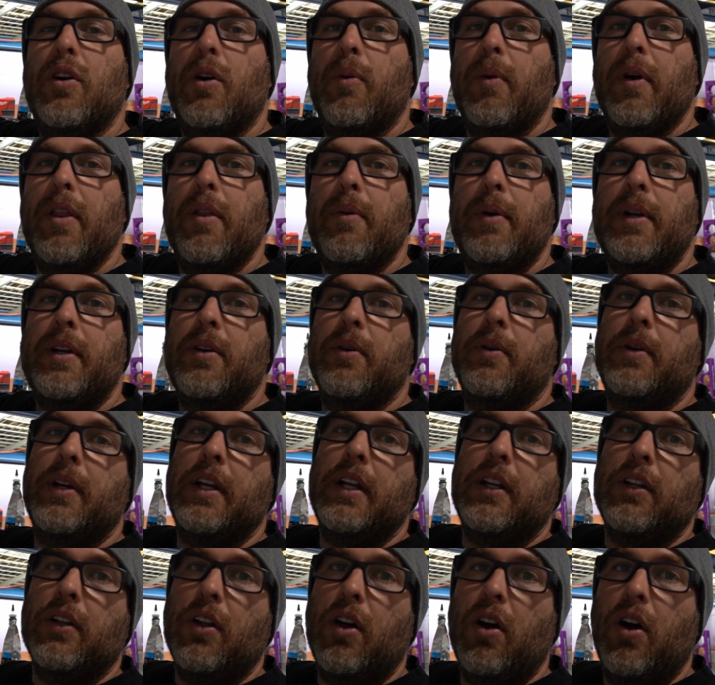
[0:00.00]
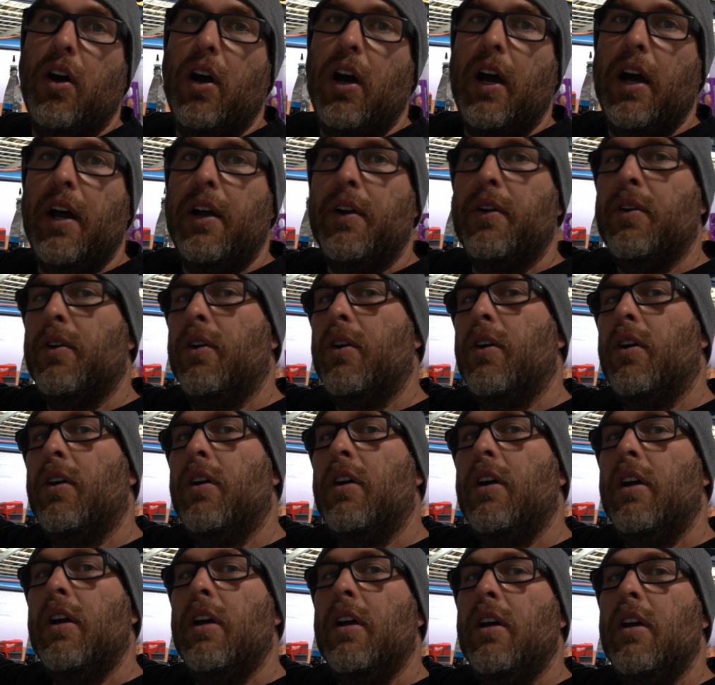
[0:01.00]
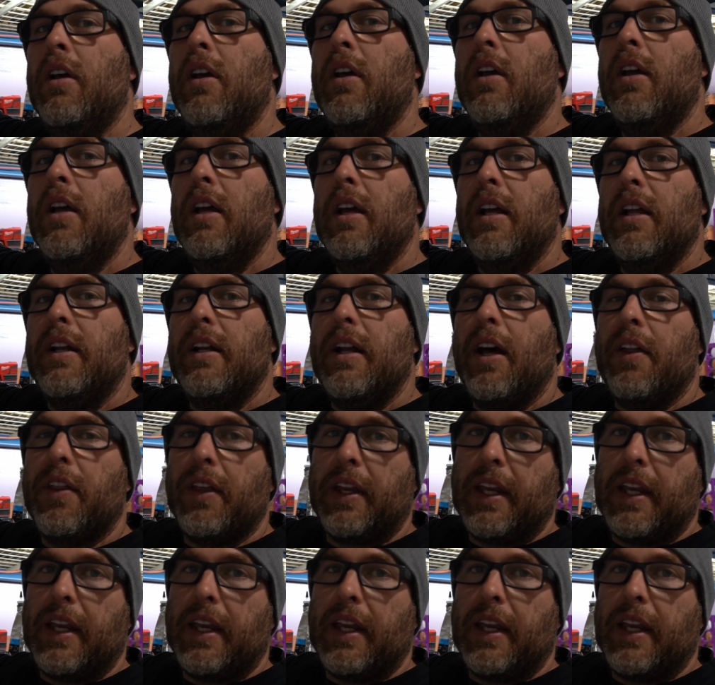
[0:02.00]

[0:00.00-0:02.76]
it, whether we do an inline or another